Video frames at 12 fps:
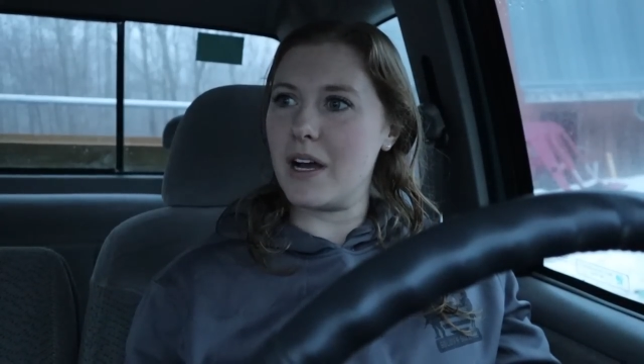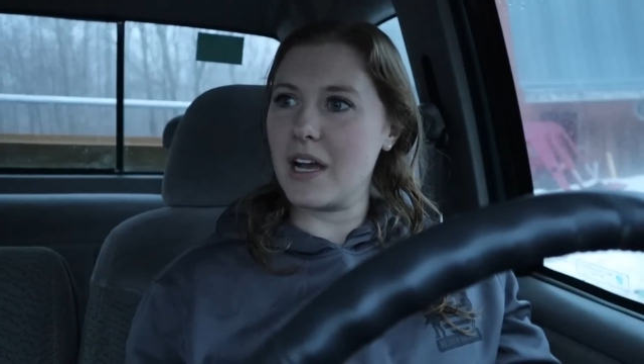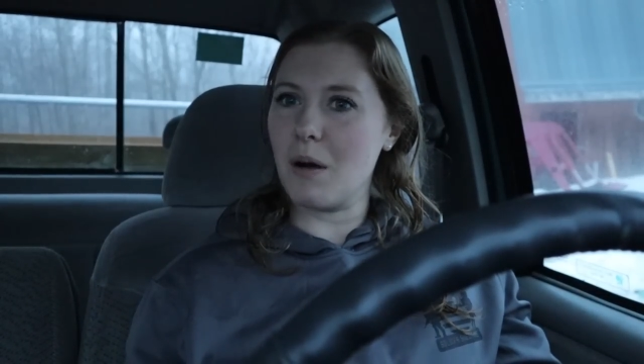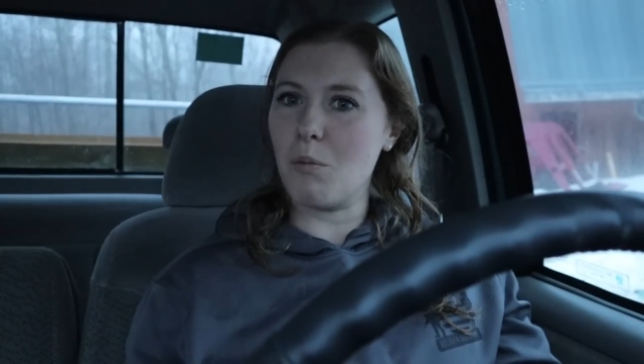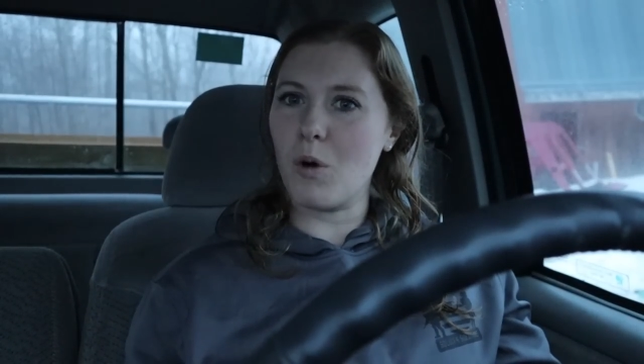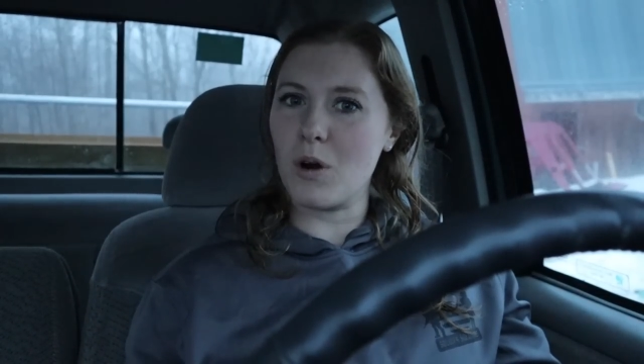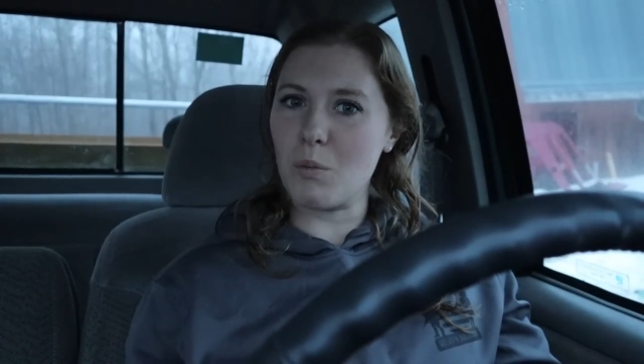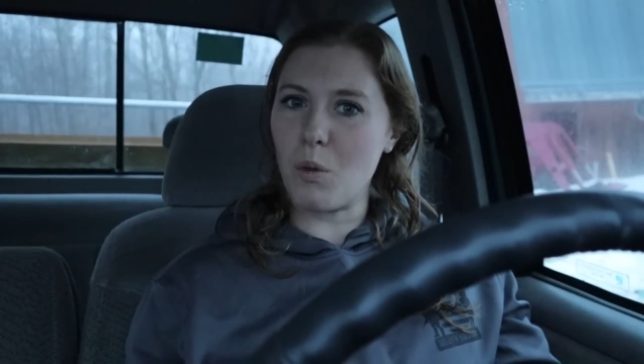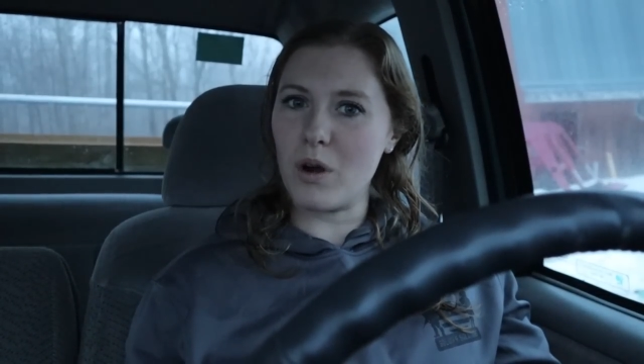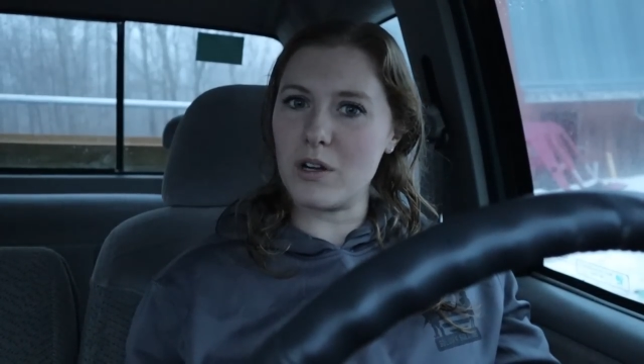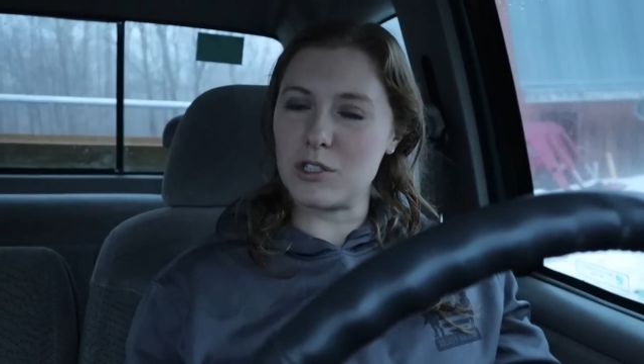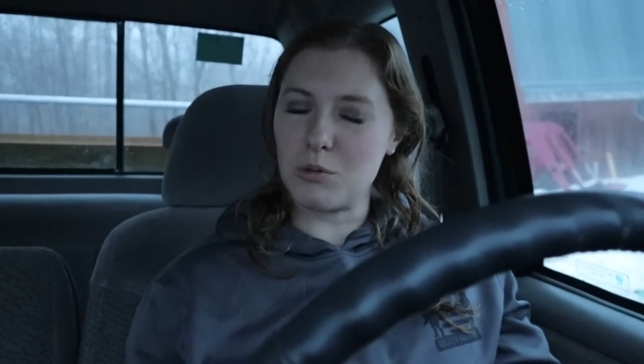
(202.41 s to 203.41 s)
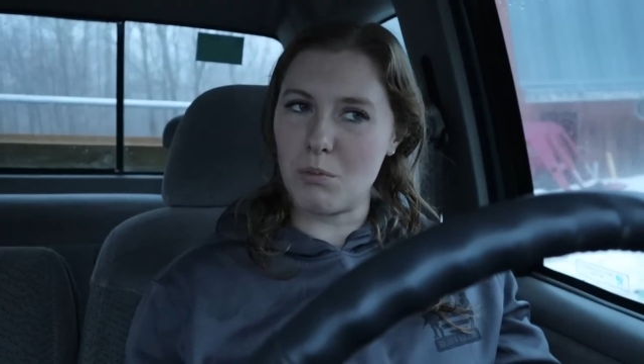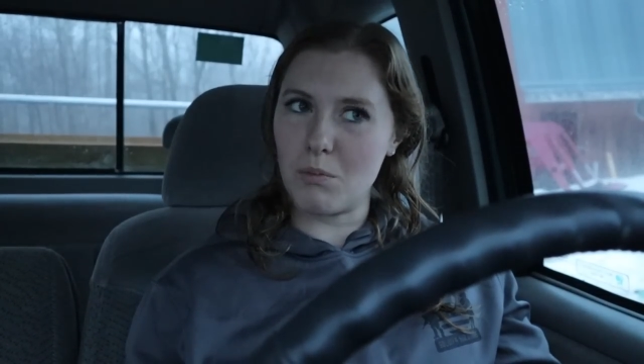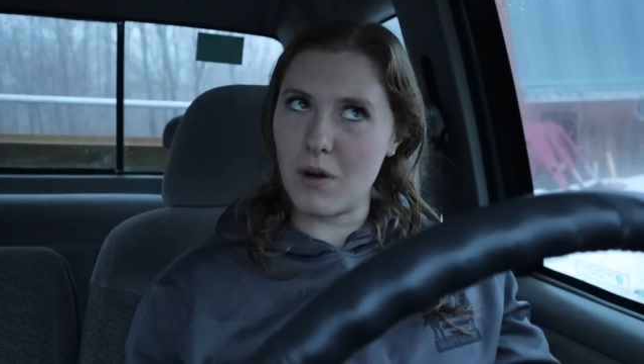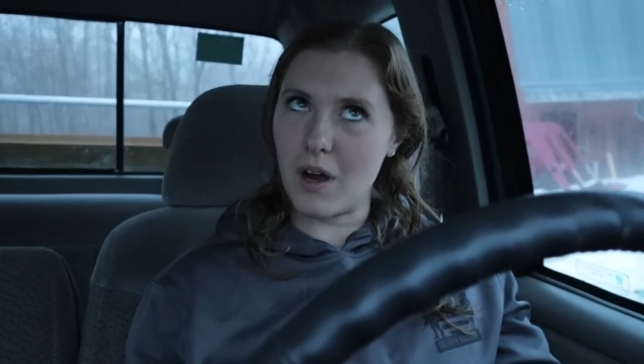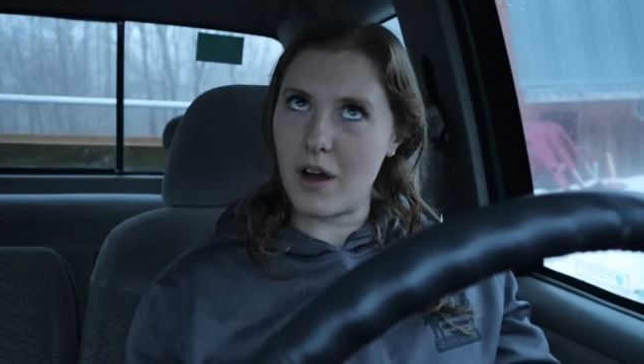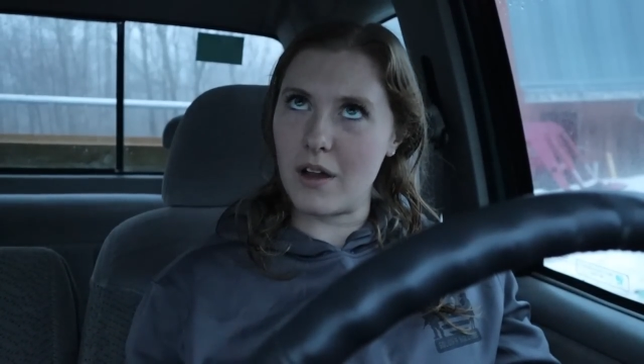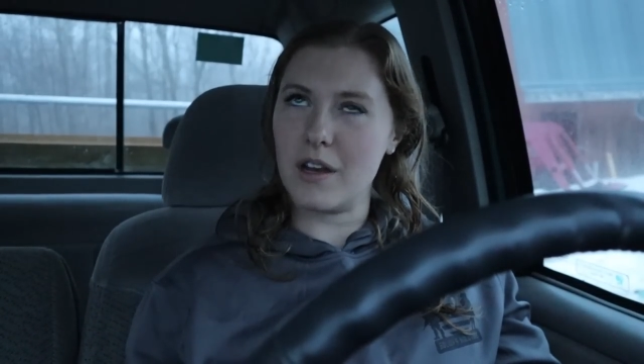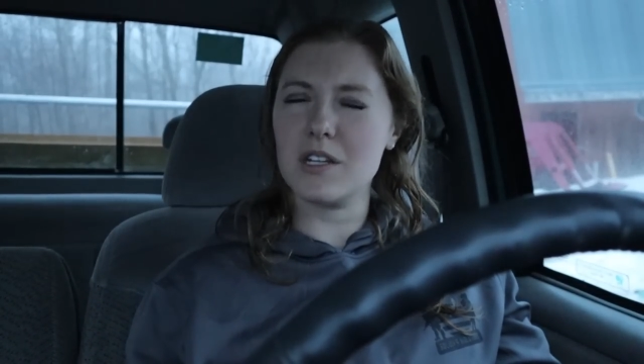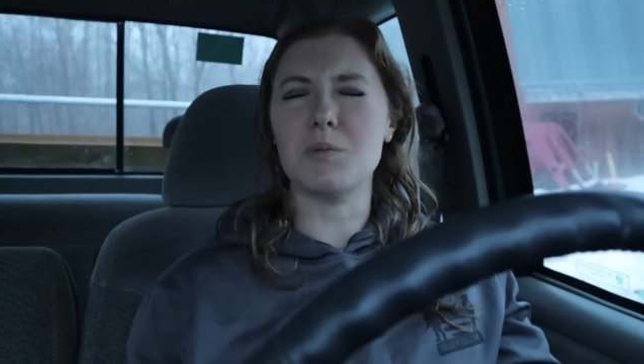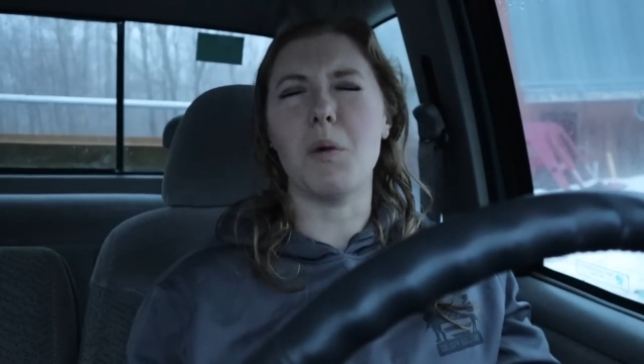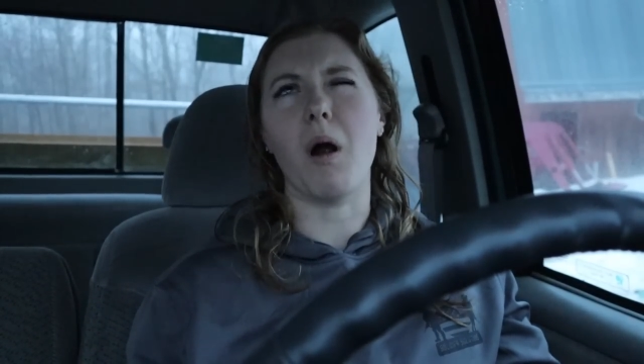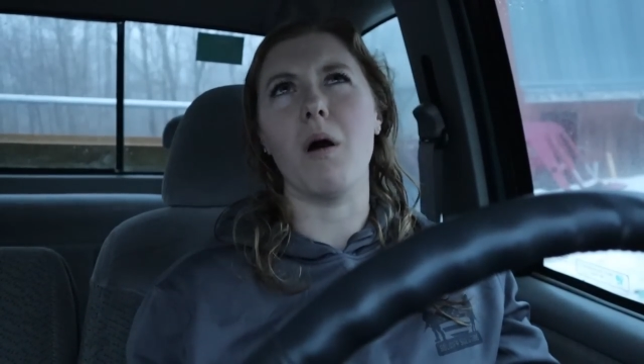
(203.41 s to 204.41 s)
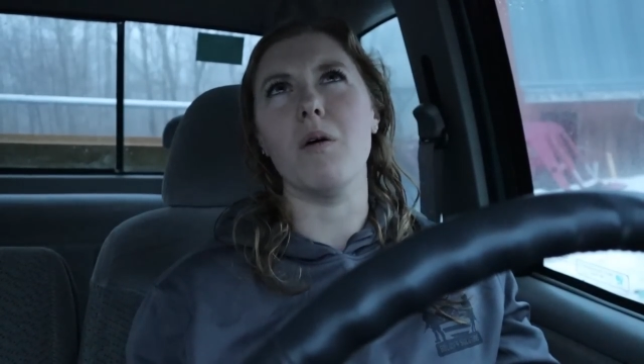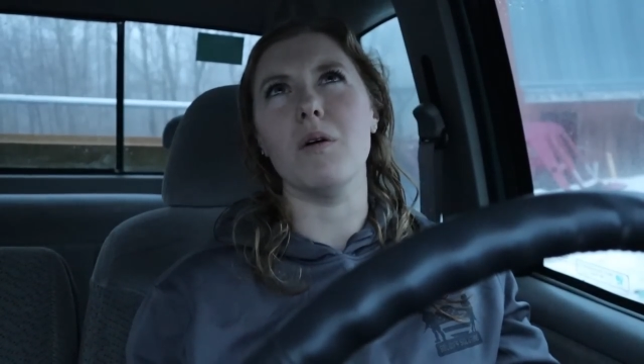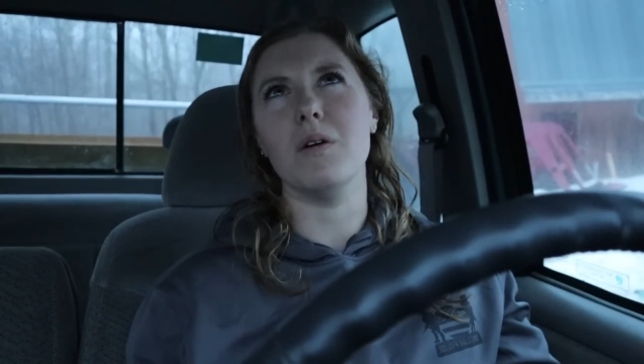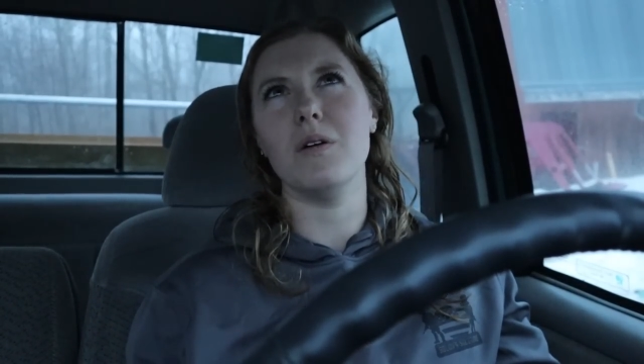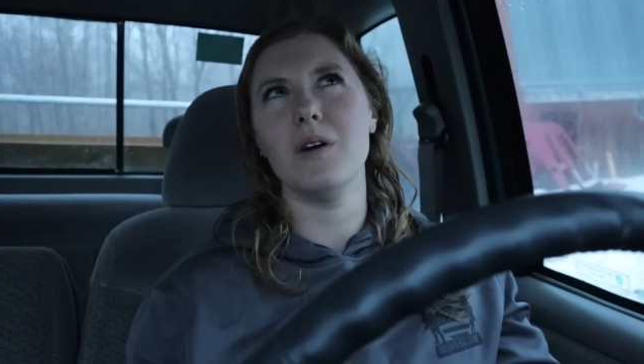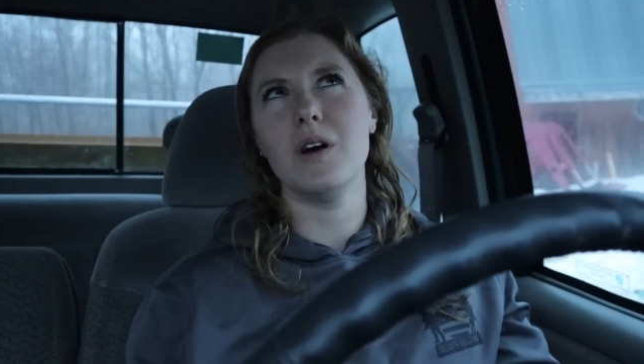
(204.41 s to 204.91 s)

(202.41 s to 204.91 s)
I got more to boil, uh, not tomorrow.